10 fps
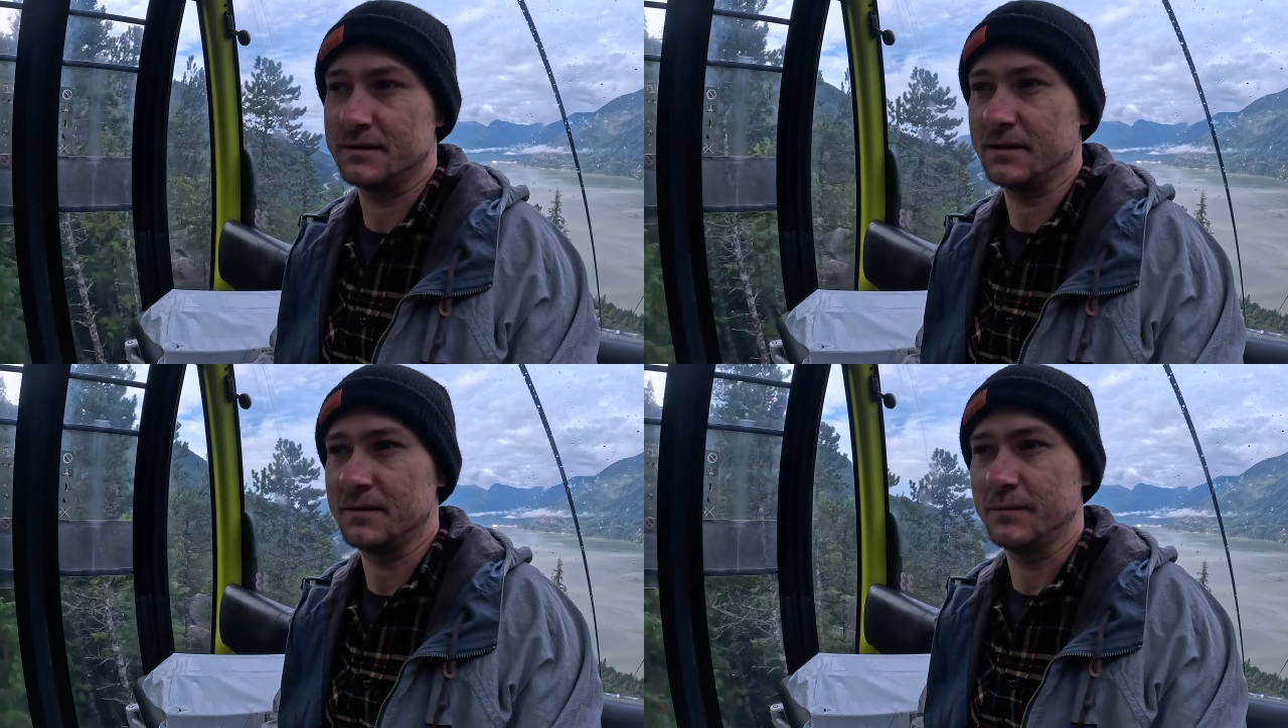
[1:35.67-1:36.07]

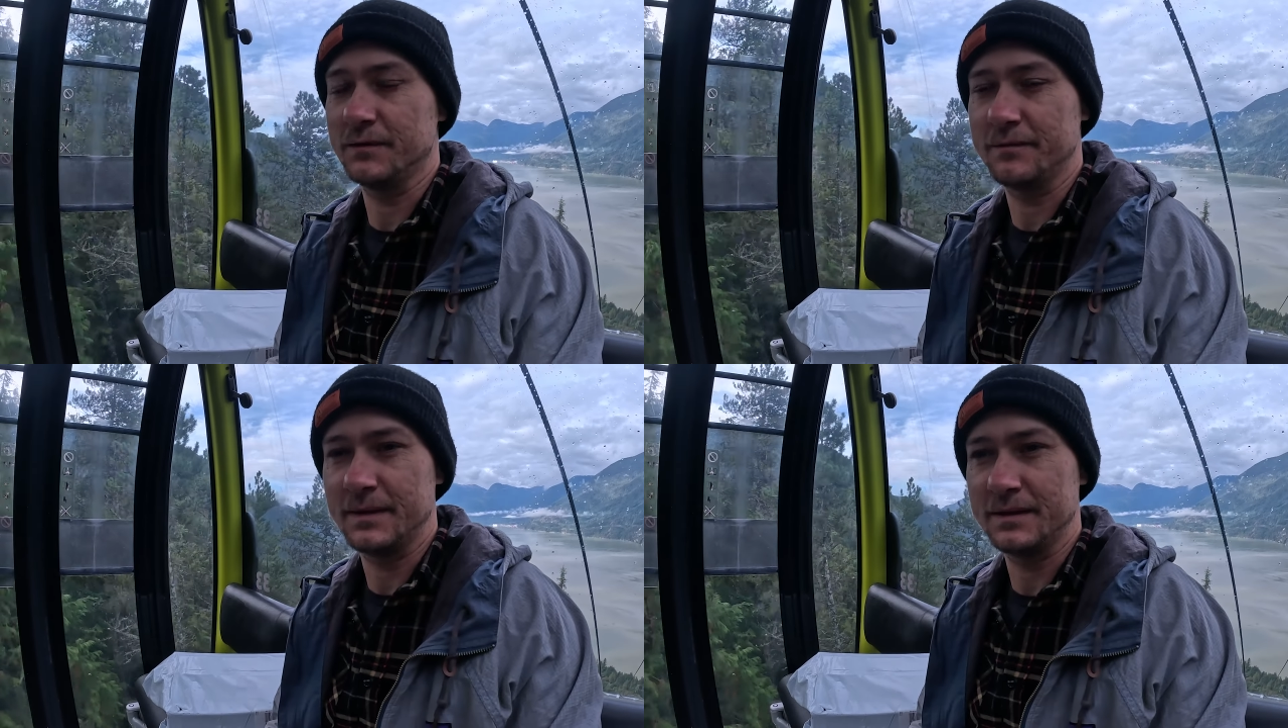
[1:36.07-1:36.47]
subtle
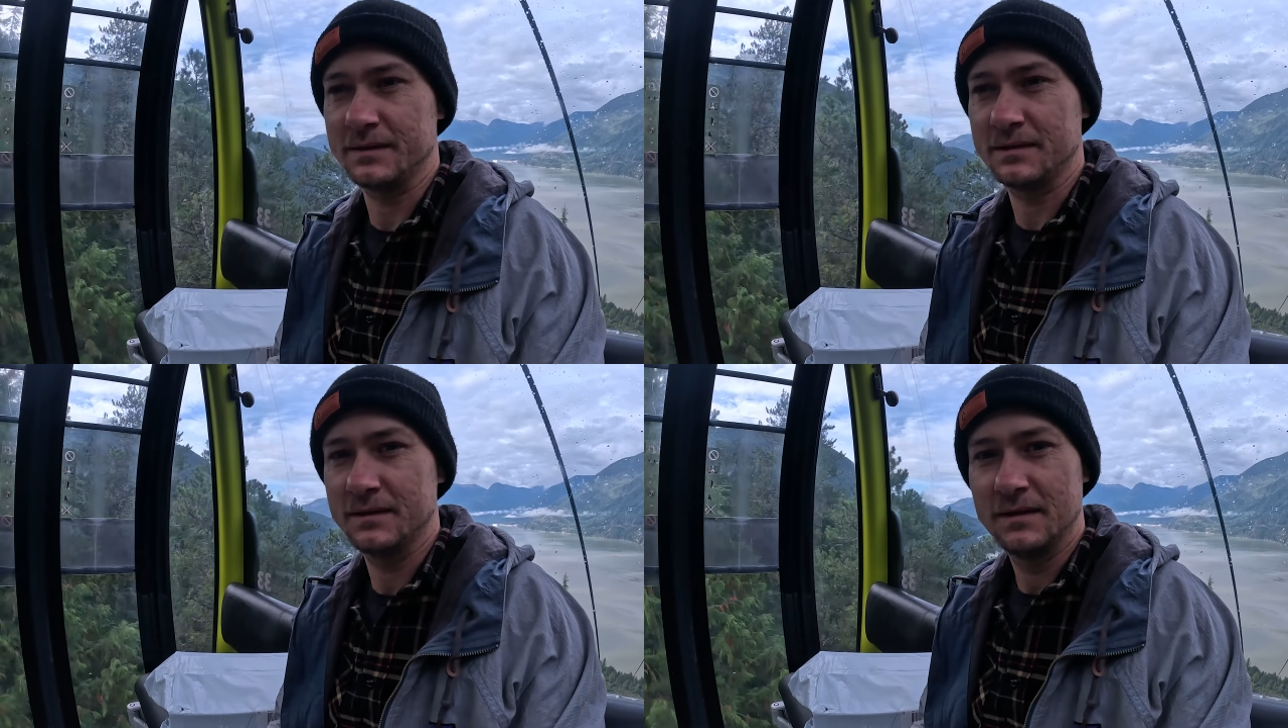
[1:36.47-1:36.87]

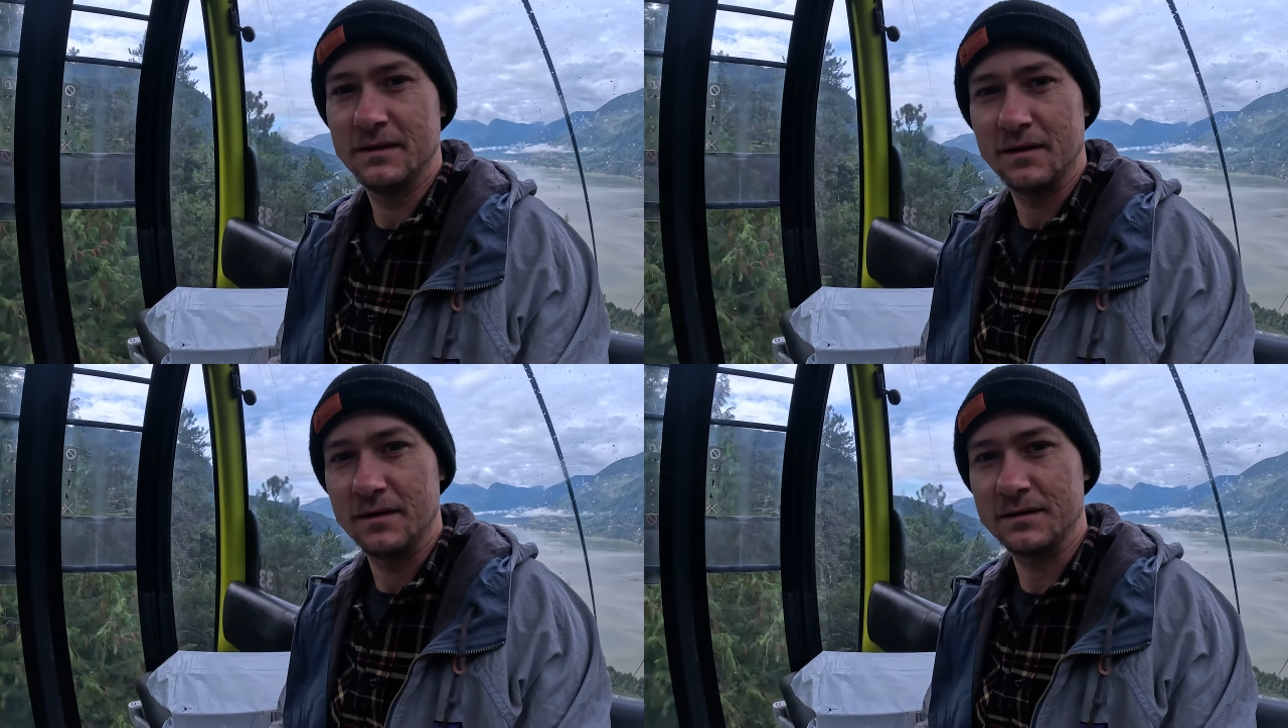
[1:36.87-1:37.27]
movements
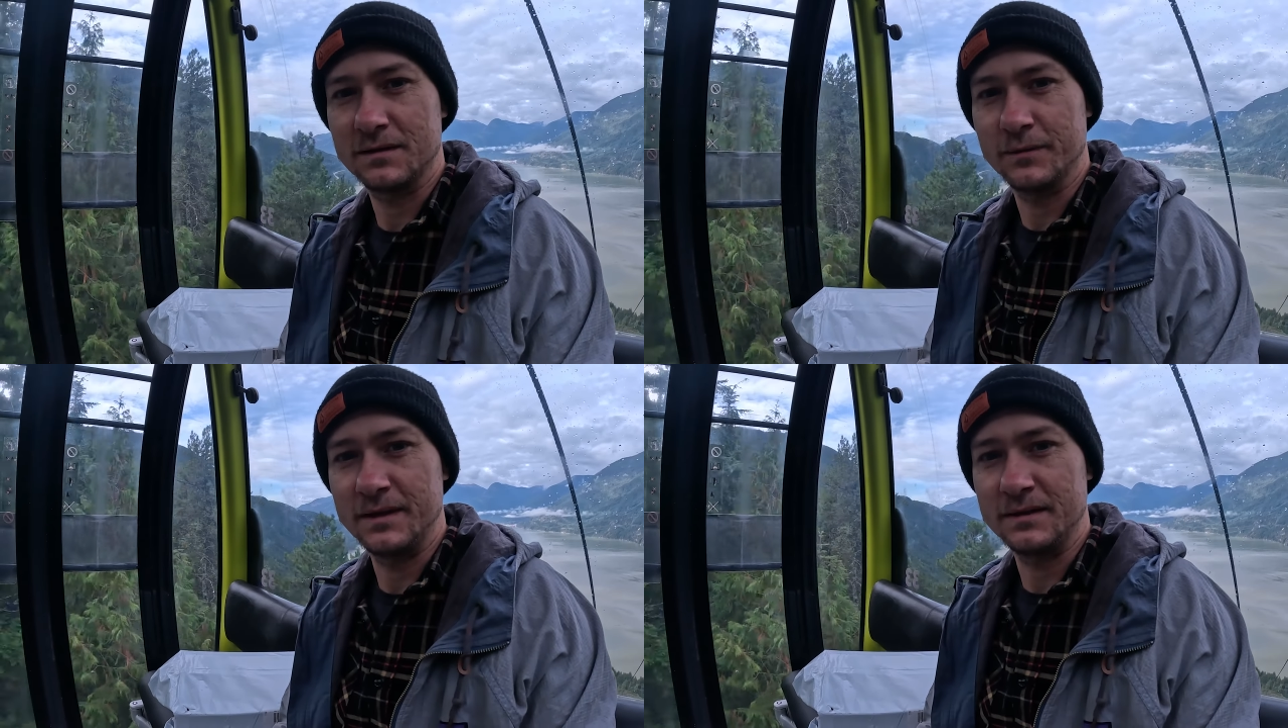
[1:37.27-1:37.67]
aren't
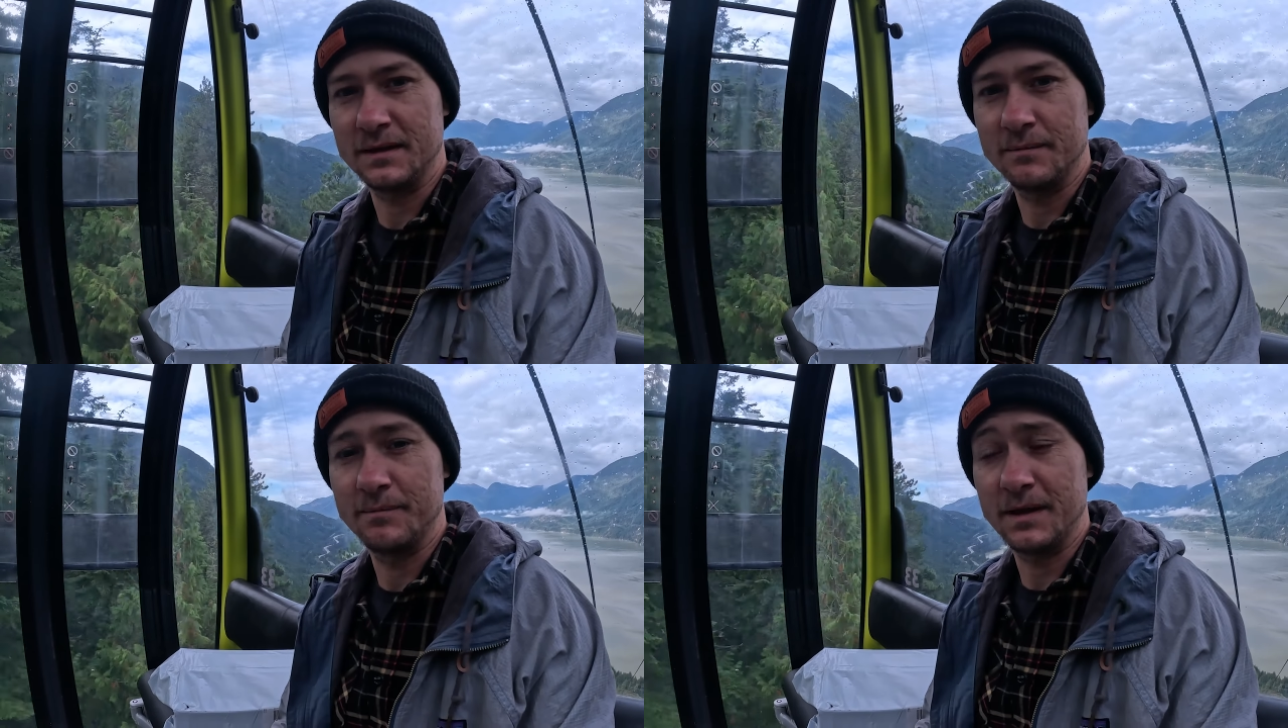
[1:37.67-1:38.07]
so easy.